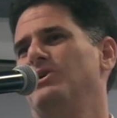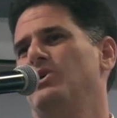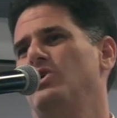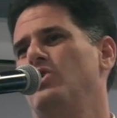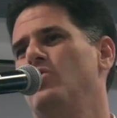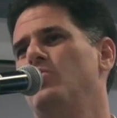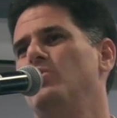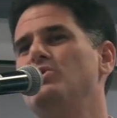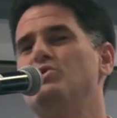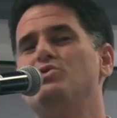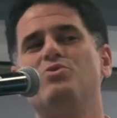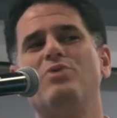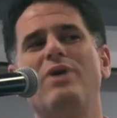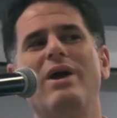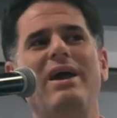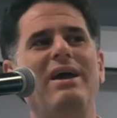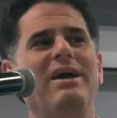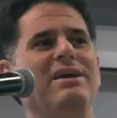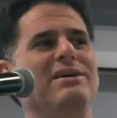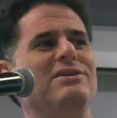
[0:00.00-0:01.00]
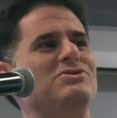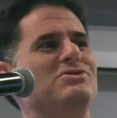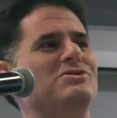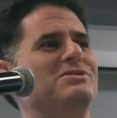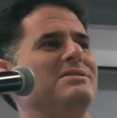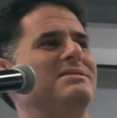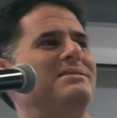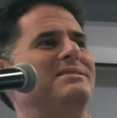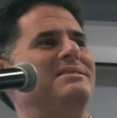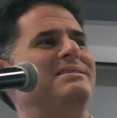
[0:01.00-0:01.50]
who was
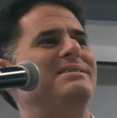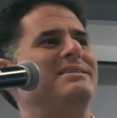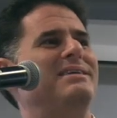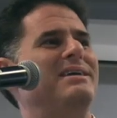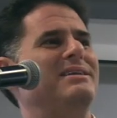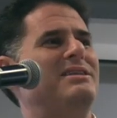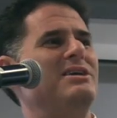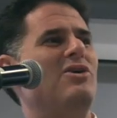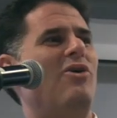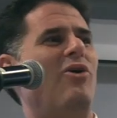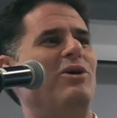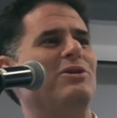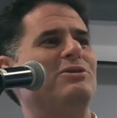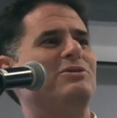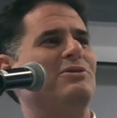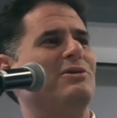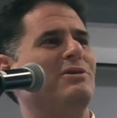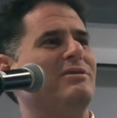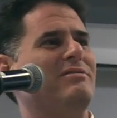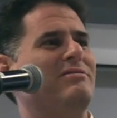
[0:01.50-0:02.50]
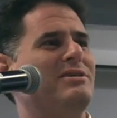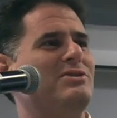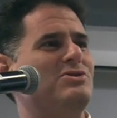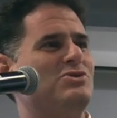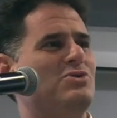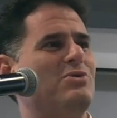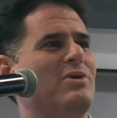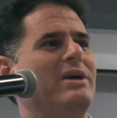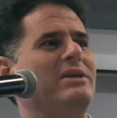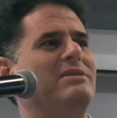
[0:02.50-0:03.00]
raised at the altar of this
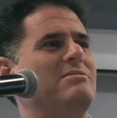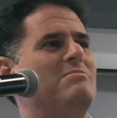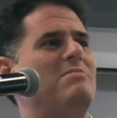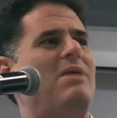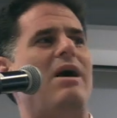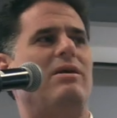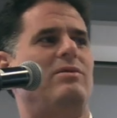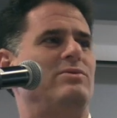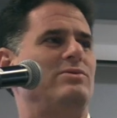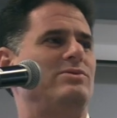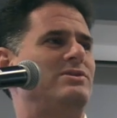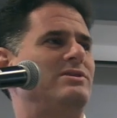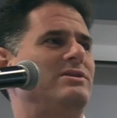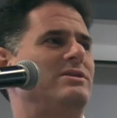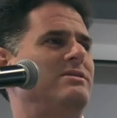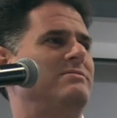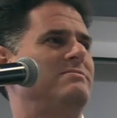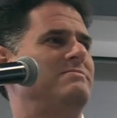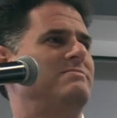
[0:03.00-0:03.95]
great democracy,